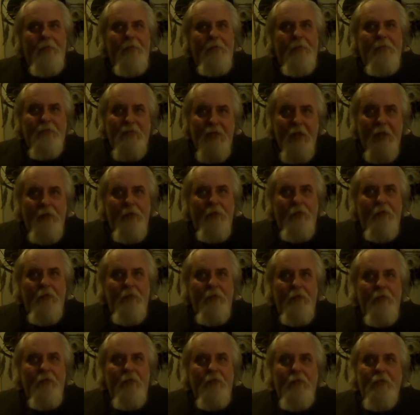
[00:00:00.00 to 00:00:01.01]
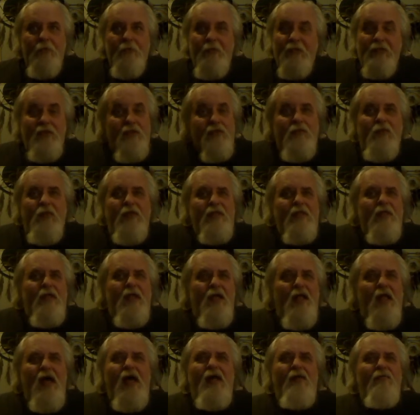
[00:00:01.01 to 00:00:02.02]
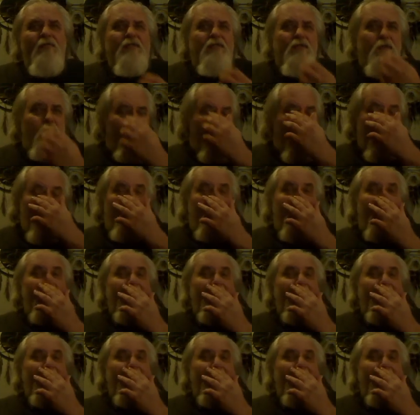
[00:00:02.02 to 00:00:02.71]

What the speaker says: So, this is what a lot of it's going on right